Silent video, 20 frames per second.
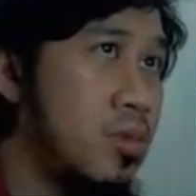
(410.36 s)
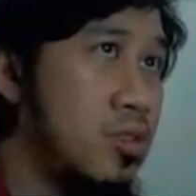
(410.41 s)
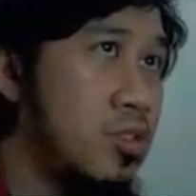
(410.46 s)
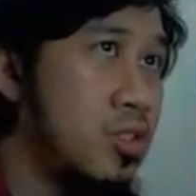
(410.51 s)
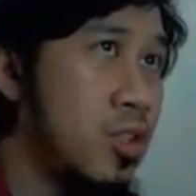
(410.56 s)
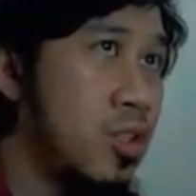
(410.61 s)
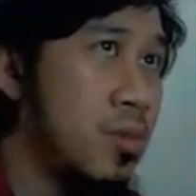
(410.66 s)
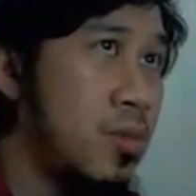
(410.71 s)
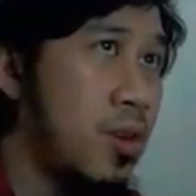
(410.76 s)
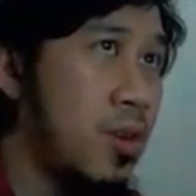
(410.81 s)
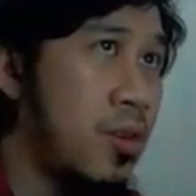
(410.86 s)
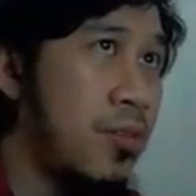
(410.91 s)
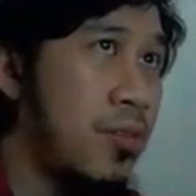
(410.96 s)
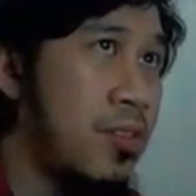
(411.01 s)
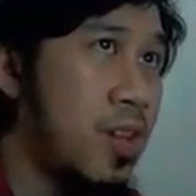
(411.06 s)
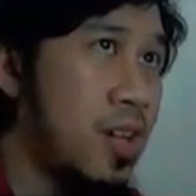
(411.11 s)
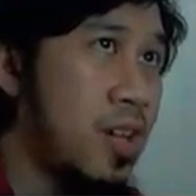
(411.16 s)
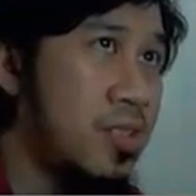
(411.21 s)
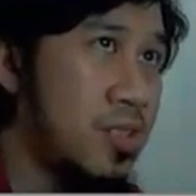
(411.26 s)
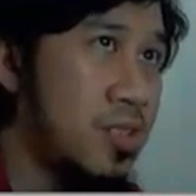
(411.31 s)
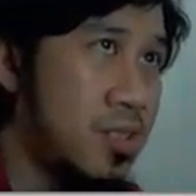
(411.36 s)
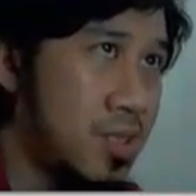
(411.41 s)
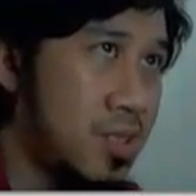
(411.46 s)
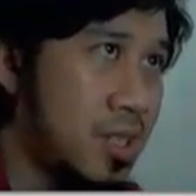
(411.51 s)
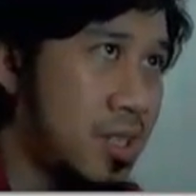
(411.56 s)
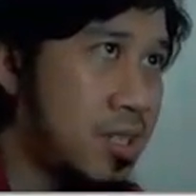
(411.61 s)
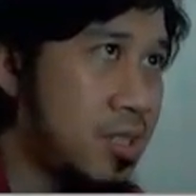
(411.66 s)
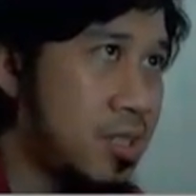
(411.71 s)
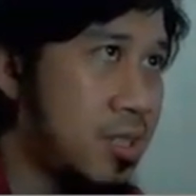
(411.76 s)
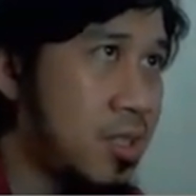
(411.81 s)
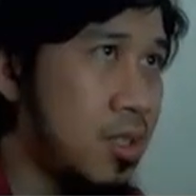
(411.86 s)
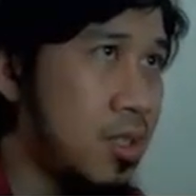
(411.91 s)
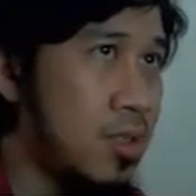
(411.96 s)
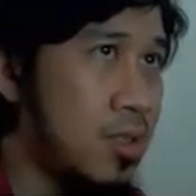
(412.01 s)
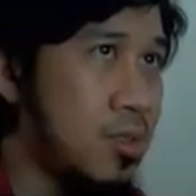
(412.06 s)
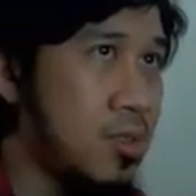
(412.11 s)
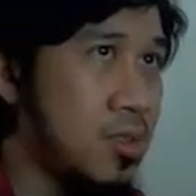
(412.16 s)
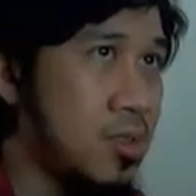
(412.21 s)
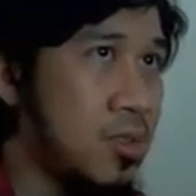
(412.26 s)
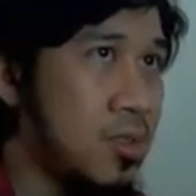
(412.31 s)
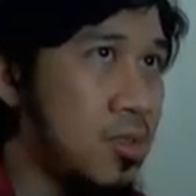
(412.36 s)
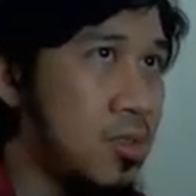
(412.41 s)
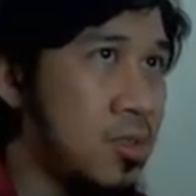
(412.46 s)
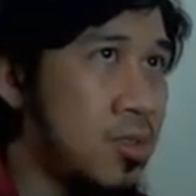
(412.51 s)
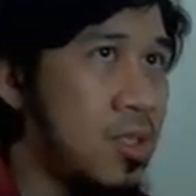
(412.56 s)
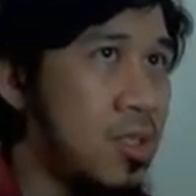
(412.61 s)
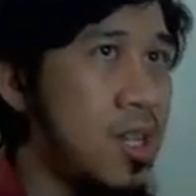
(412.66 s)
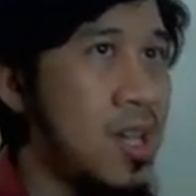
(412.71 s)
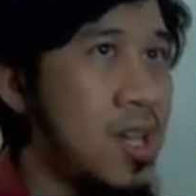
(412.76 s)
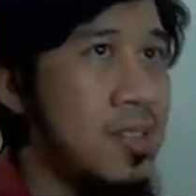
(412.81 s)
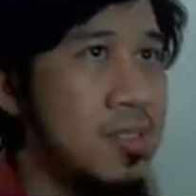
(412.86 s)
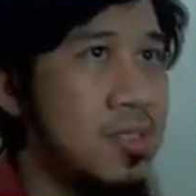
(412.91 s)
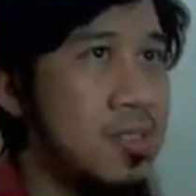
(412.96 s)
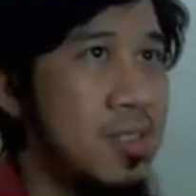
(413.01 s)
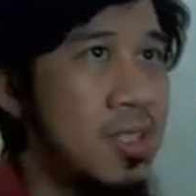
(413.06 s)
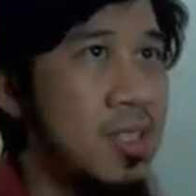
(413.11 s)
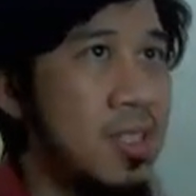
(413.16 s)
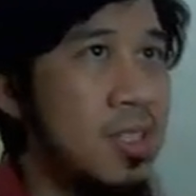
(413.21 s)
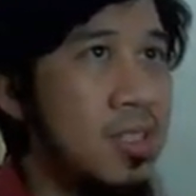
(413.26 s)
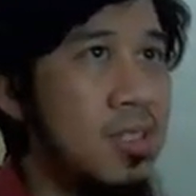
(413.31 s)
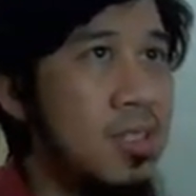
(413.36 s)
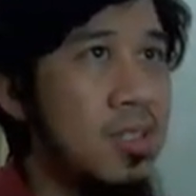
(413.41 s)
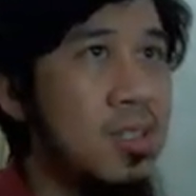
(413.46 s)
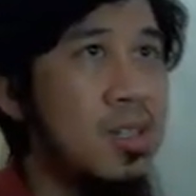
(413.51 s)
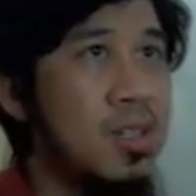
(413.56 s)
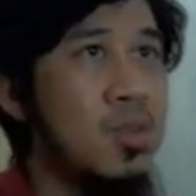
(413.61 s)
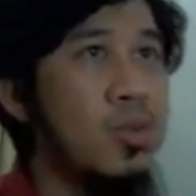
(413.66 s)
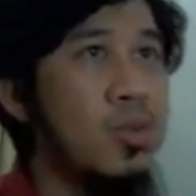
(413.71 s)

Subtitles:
job of the assistant editor also. So the assistant editor